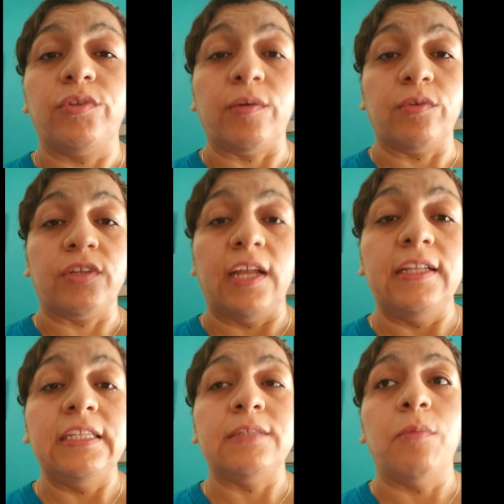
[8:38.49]
that were
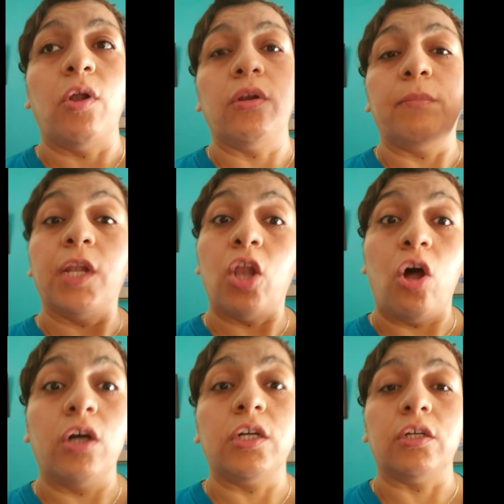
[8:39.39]
slightly smaller but
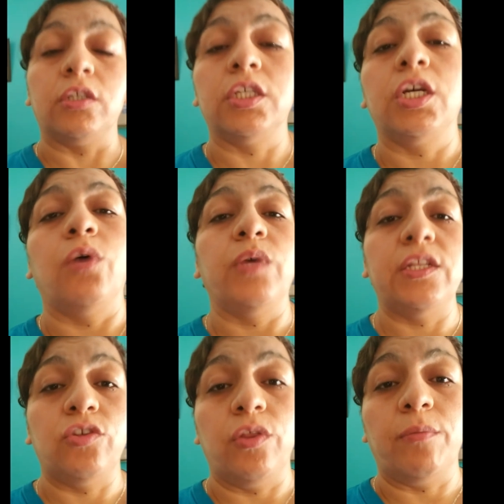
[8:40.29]
longer to go
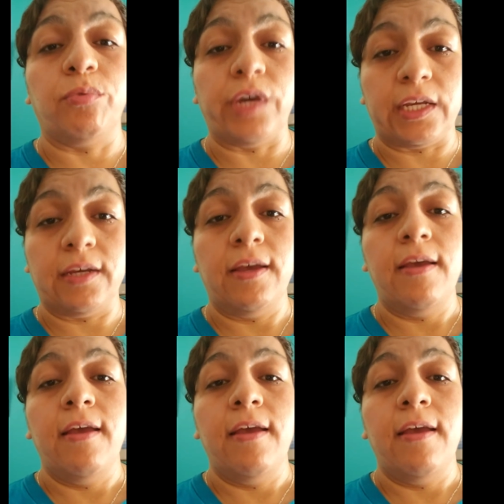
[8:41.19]
into the brick.